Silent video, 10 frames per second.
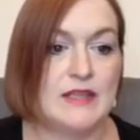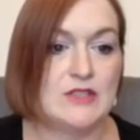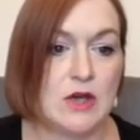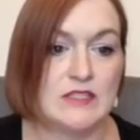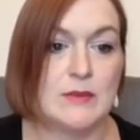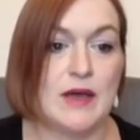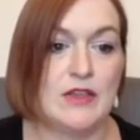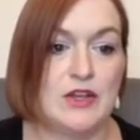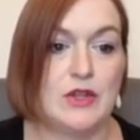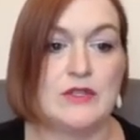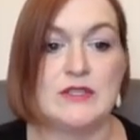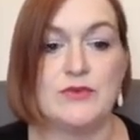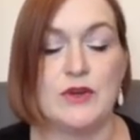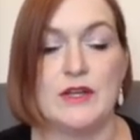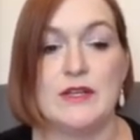it talks about, you know, the
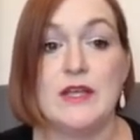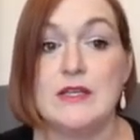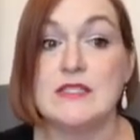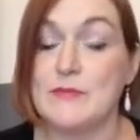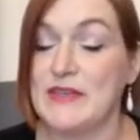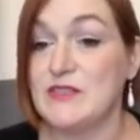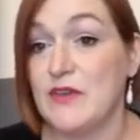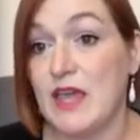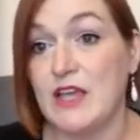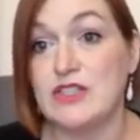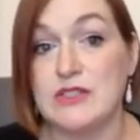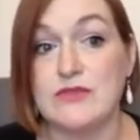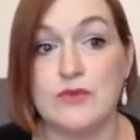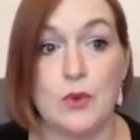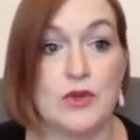different specifications
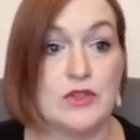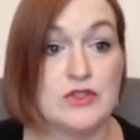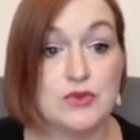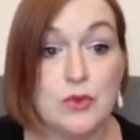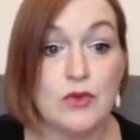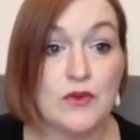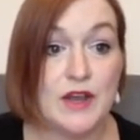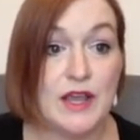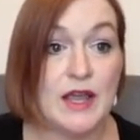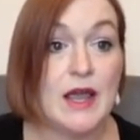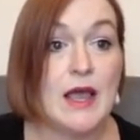for the jewelry.